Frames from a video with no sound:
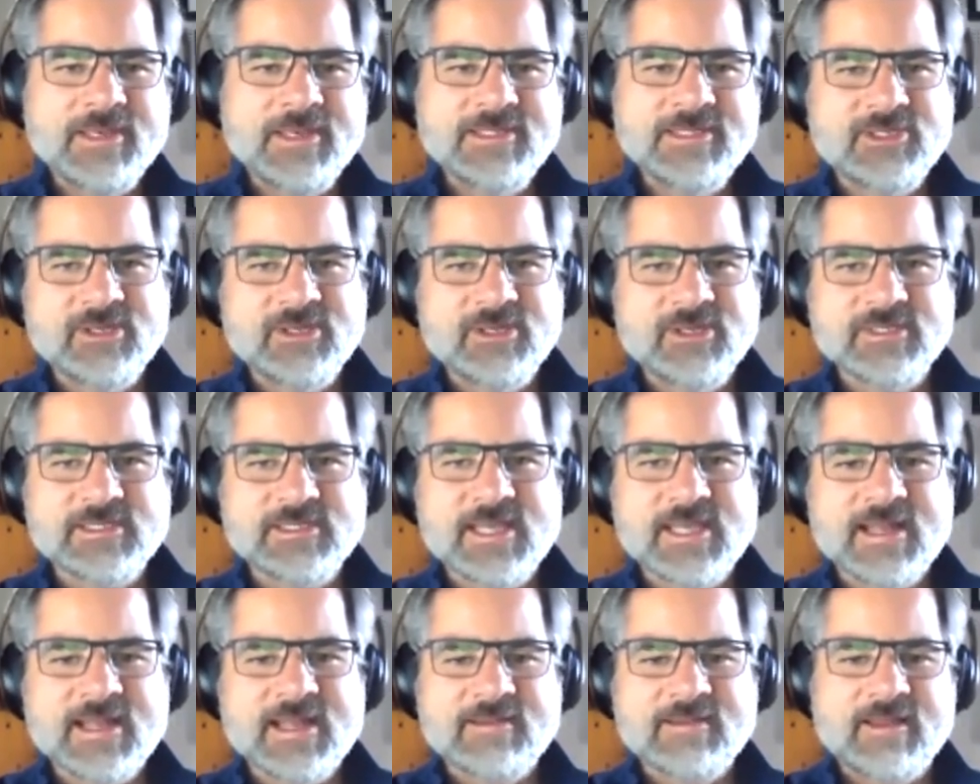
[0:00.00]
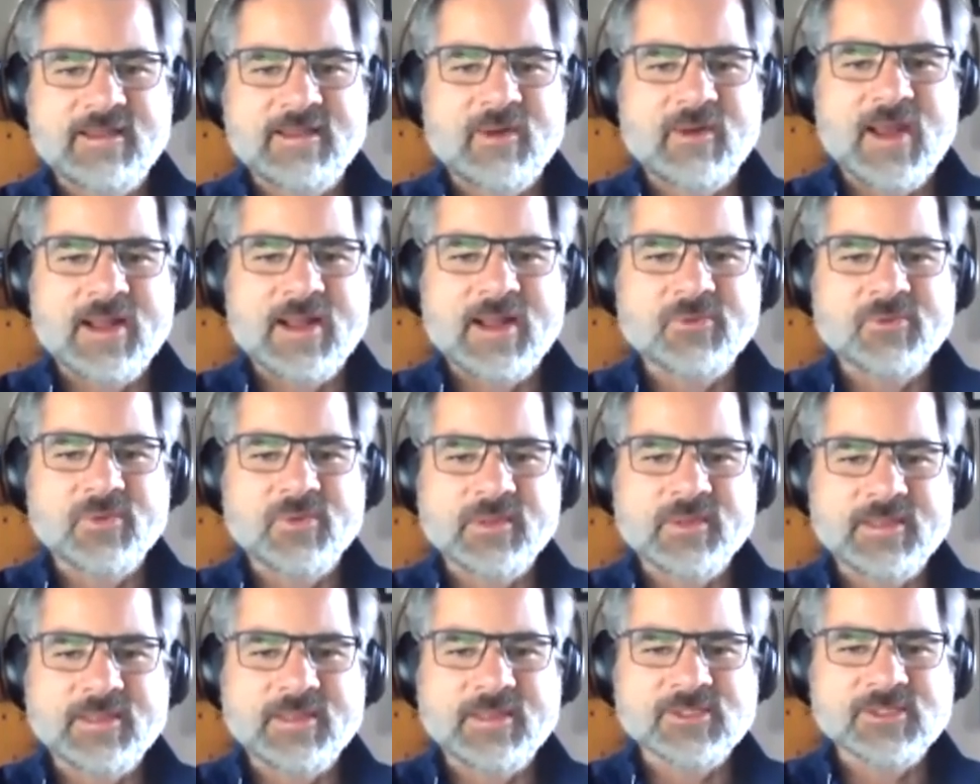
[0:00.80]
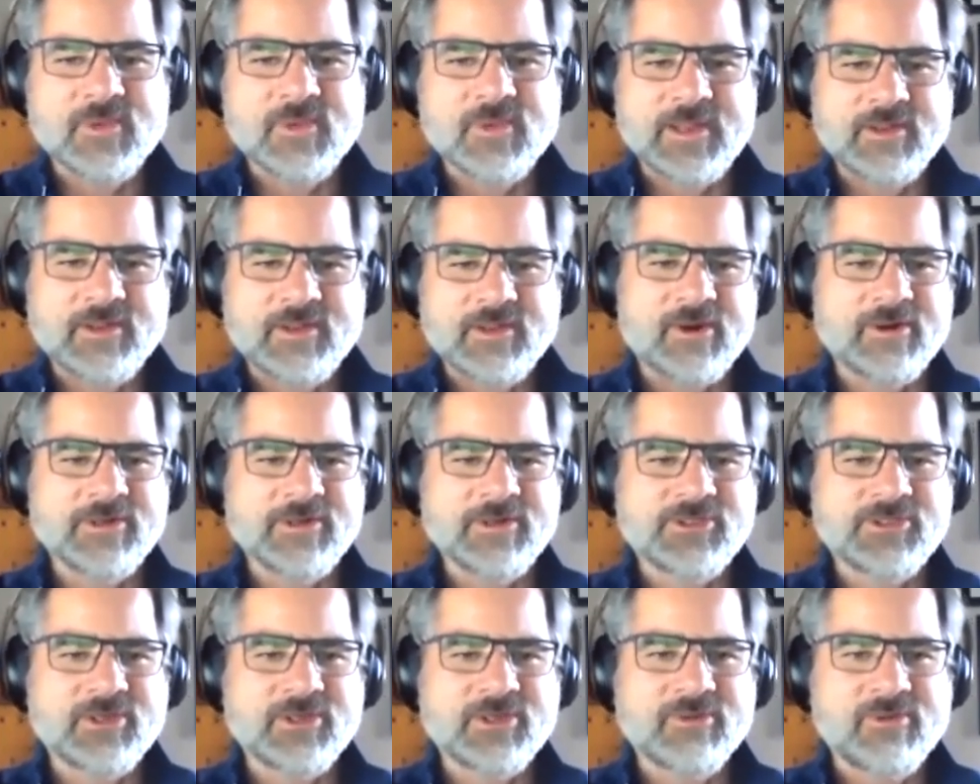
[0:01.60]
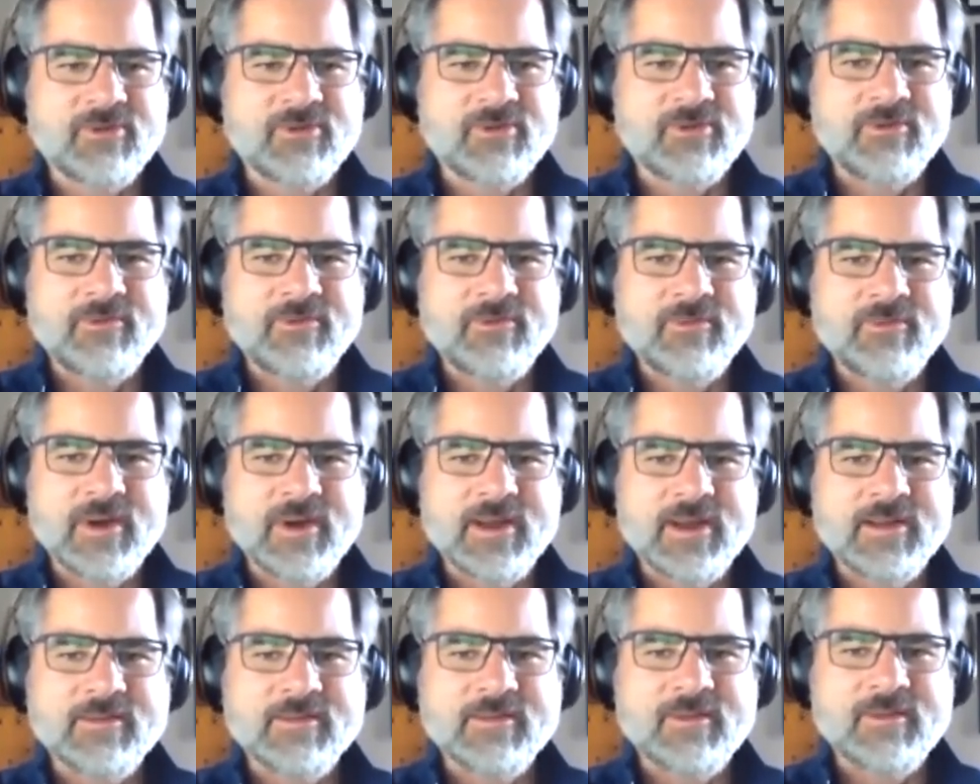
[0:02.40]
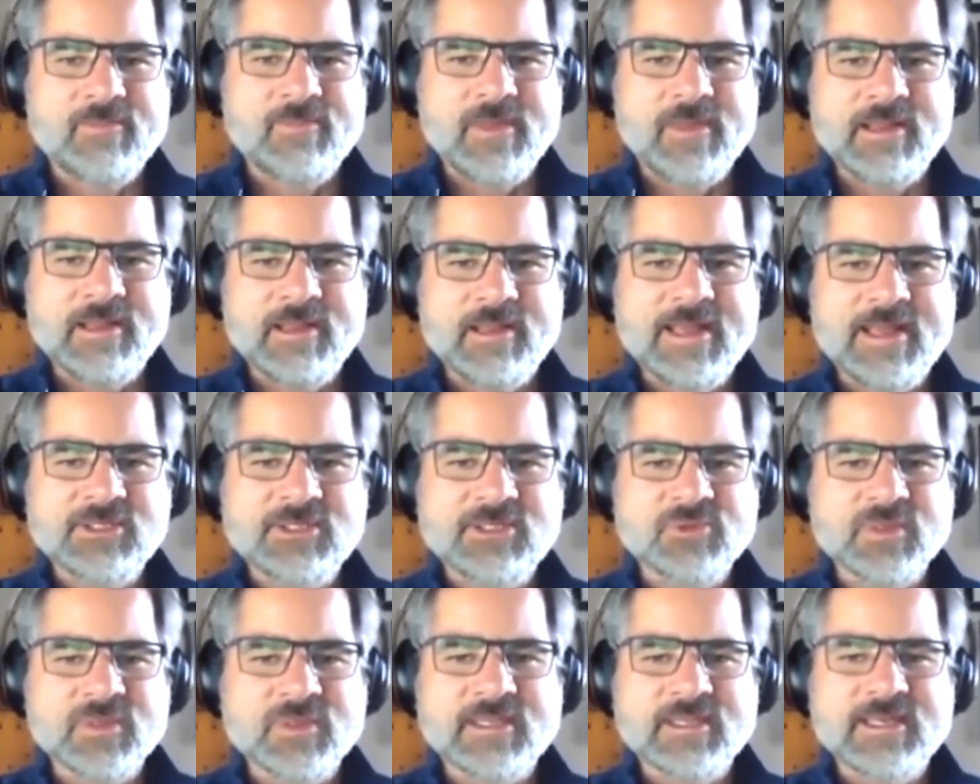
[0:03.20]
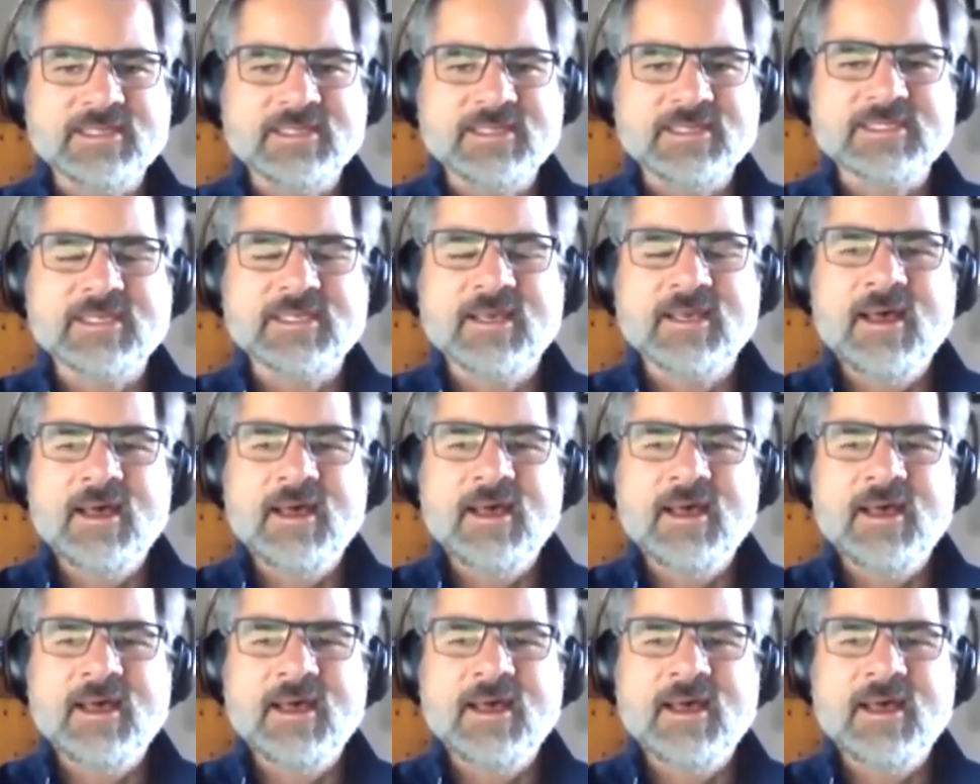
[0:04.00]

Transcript: use that to interact with us. We encourage you to be engaged with this.